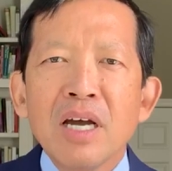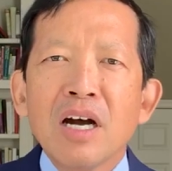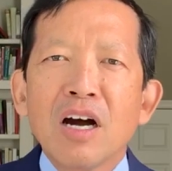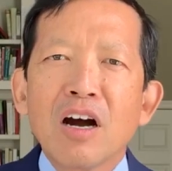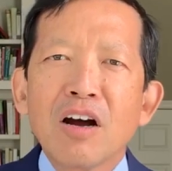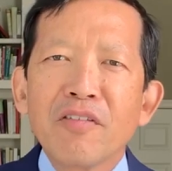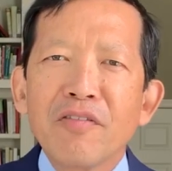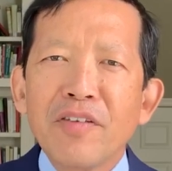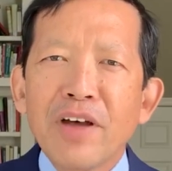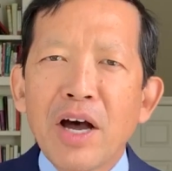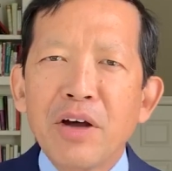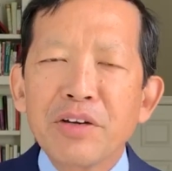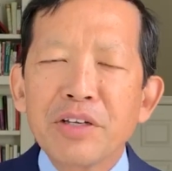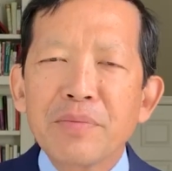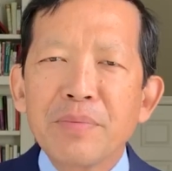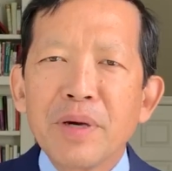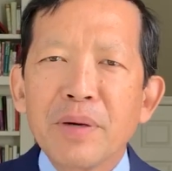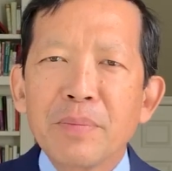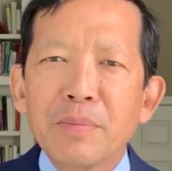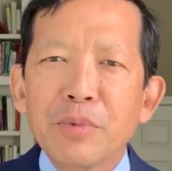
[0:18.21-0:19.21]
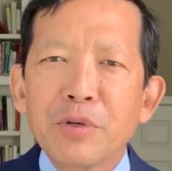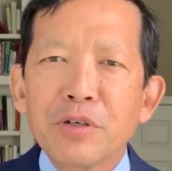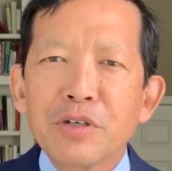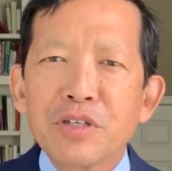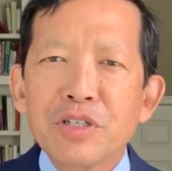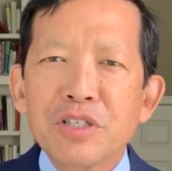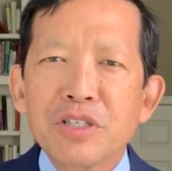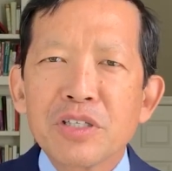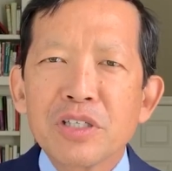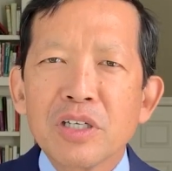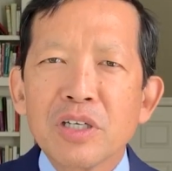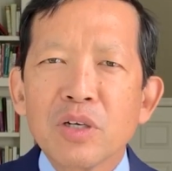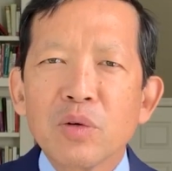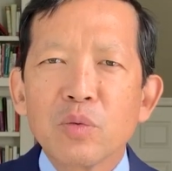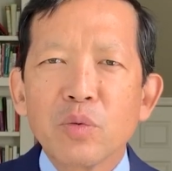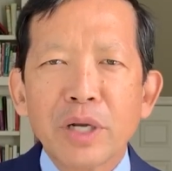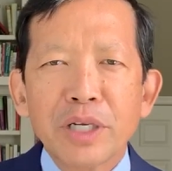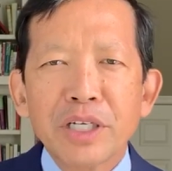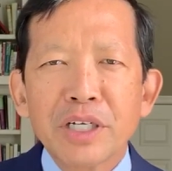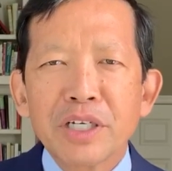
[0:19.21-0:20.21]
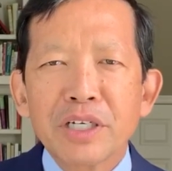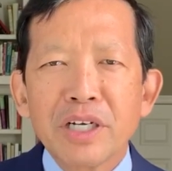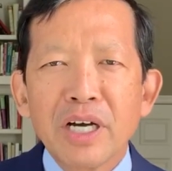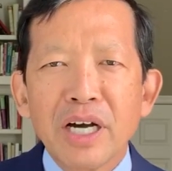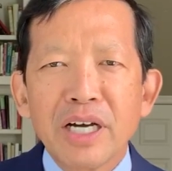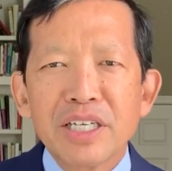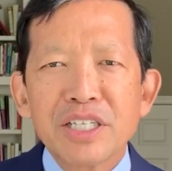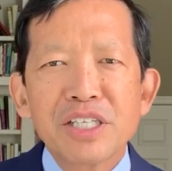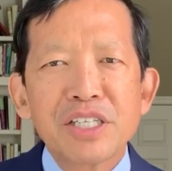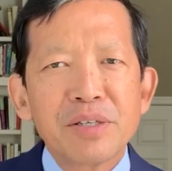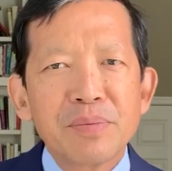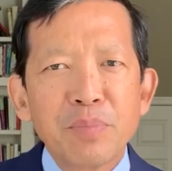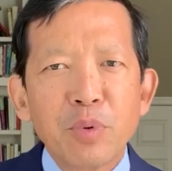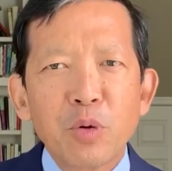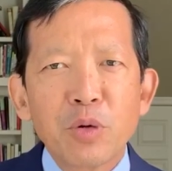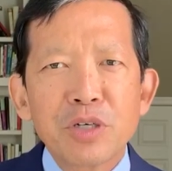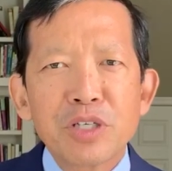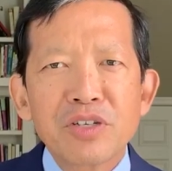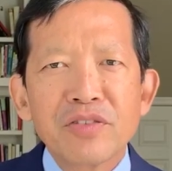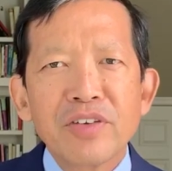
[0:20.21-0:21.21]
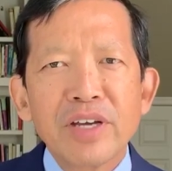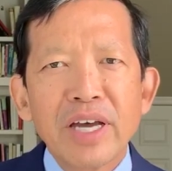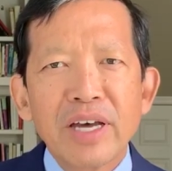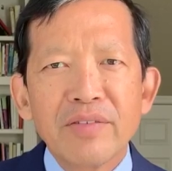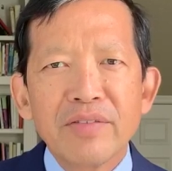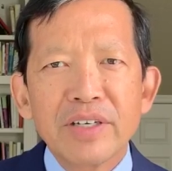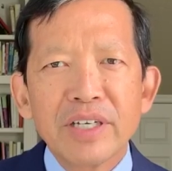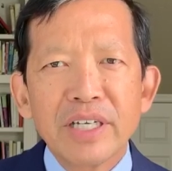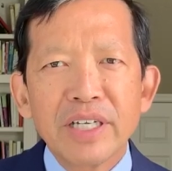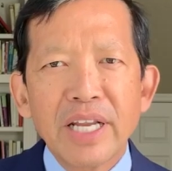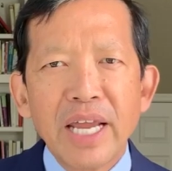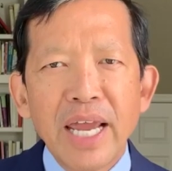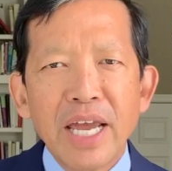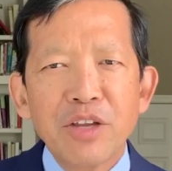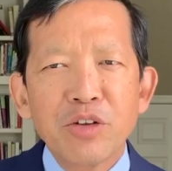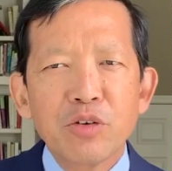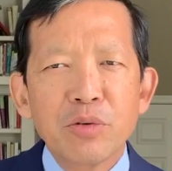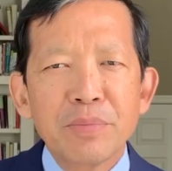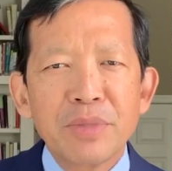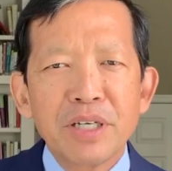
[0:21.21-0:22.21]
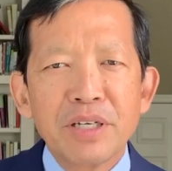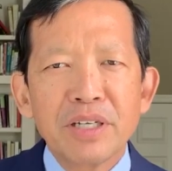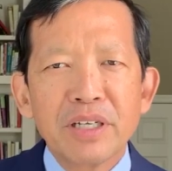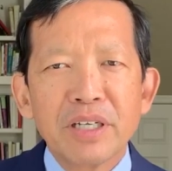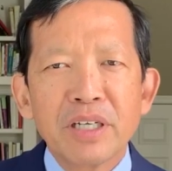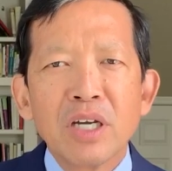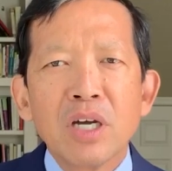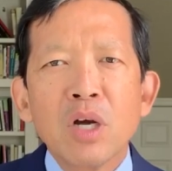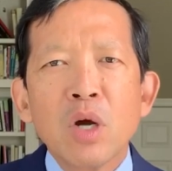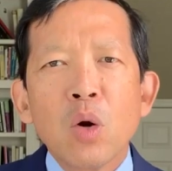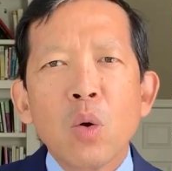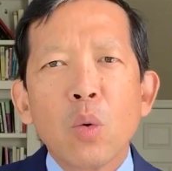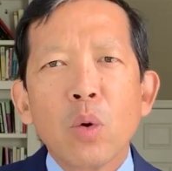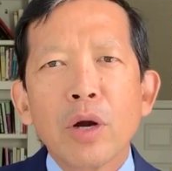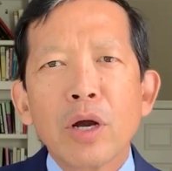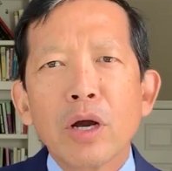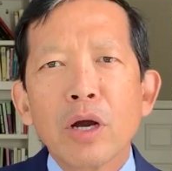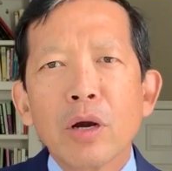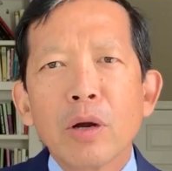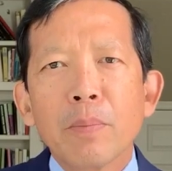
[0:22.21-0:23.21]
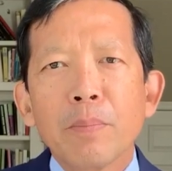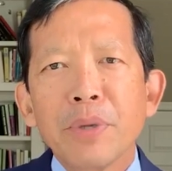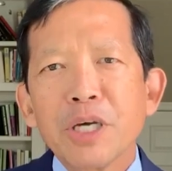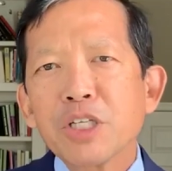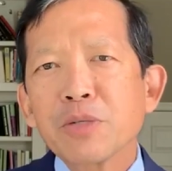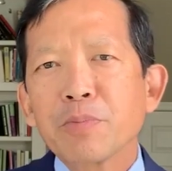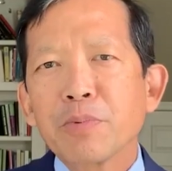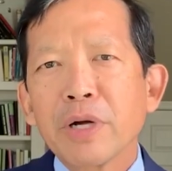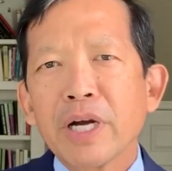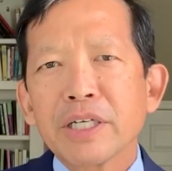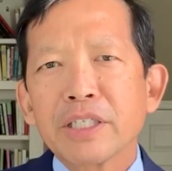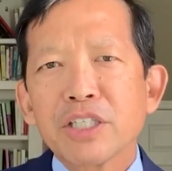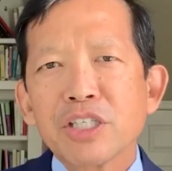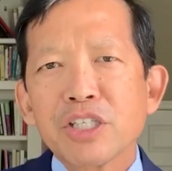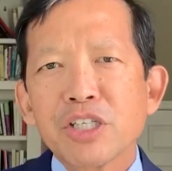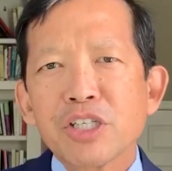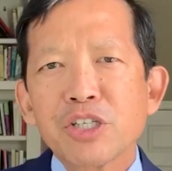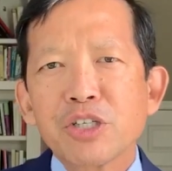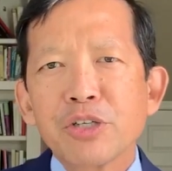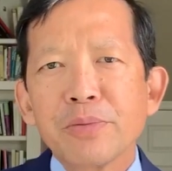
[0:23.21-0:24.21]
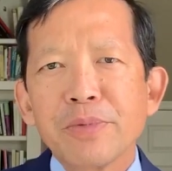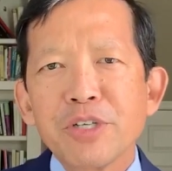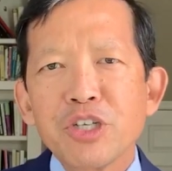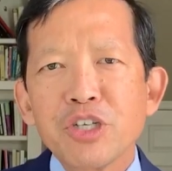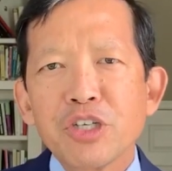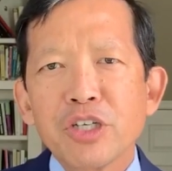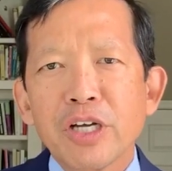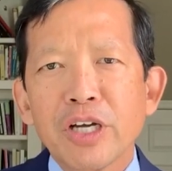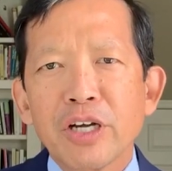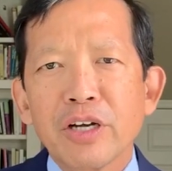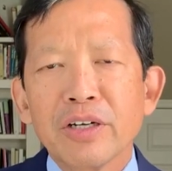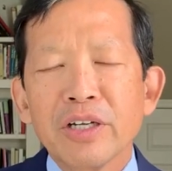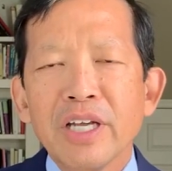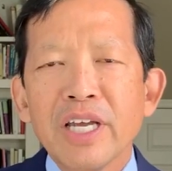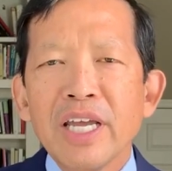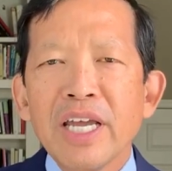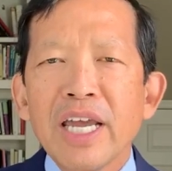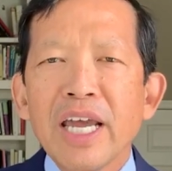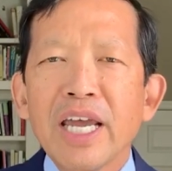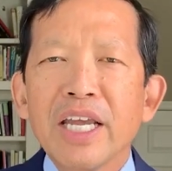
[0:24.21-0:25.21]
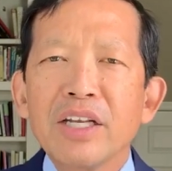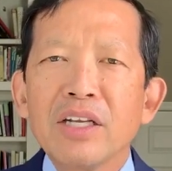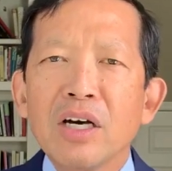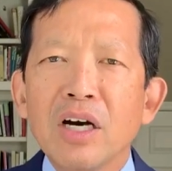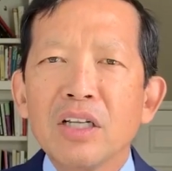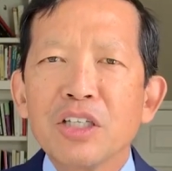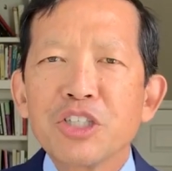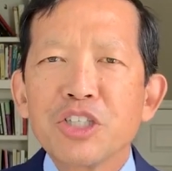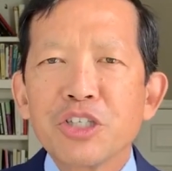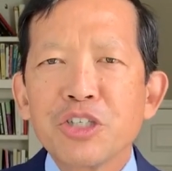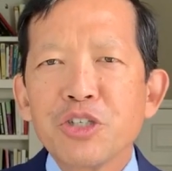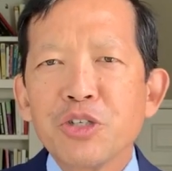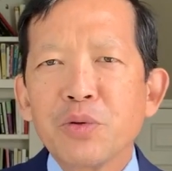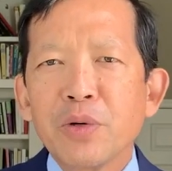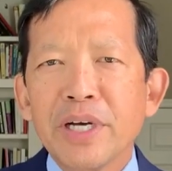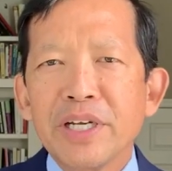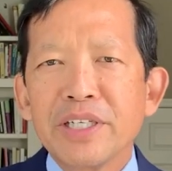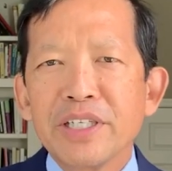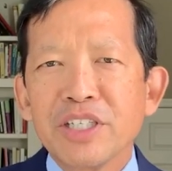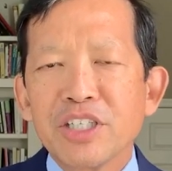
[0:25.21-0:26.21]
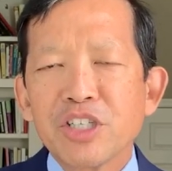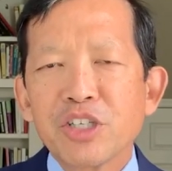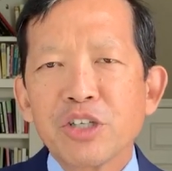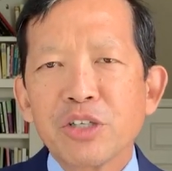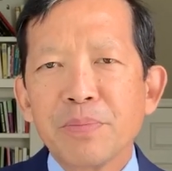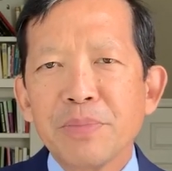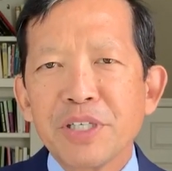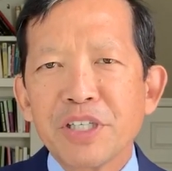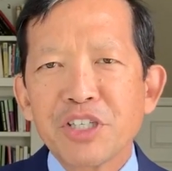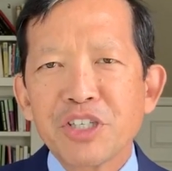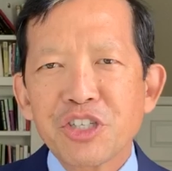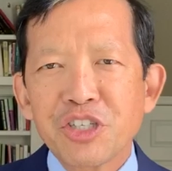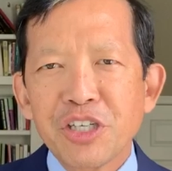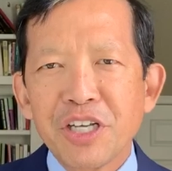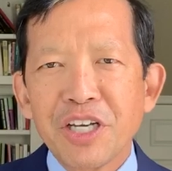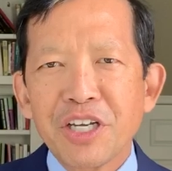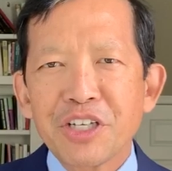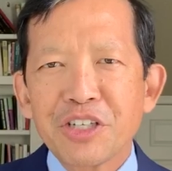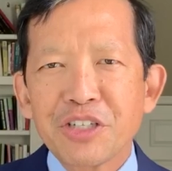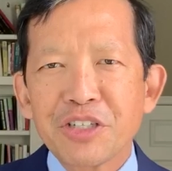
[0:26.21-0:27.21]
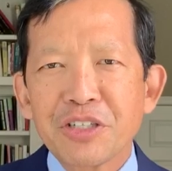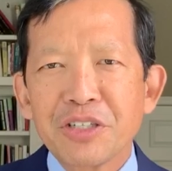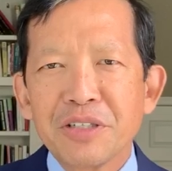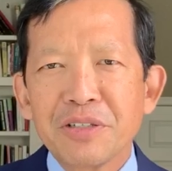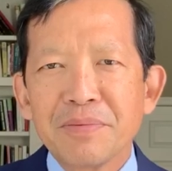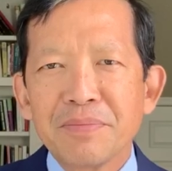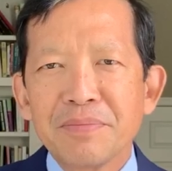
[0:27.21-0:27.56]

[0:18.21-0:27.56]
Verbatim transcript: Our founding members recognized the importance of having an annual meeting where best practices could be shared and knowledge and new ideas could be exchanged.